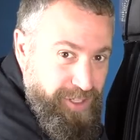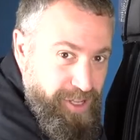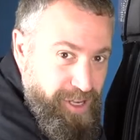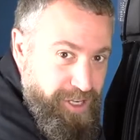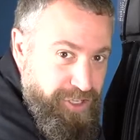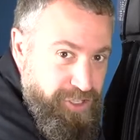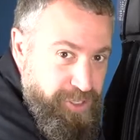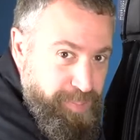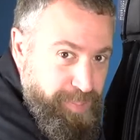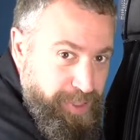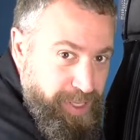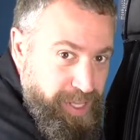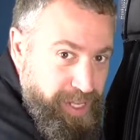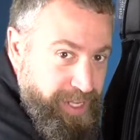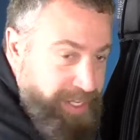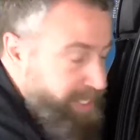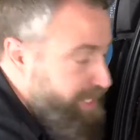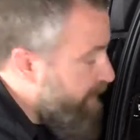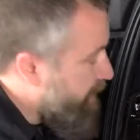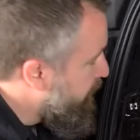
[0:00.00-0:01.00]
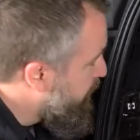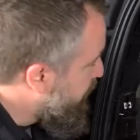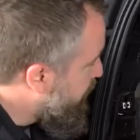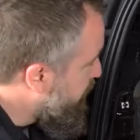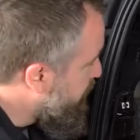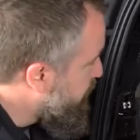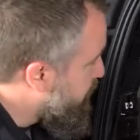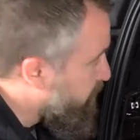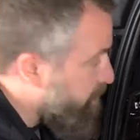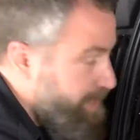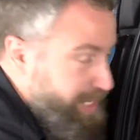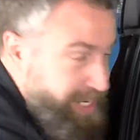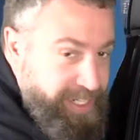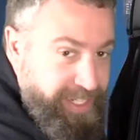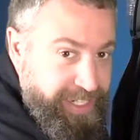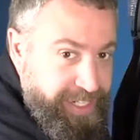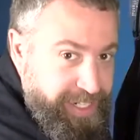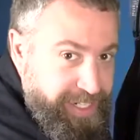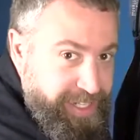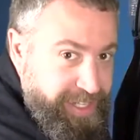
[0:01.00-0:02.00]
a larger plug that goes
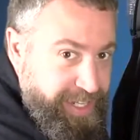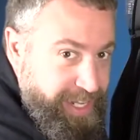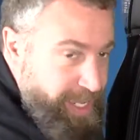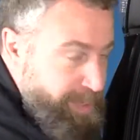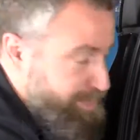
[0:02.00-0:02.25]
directly into the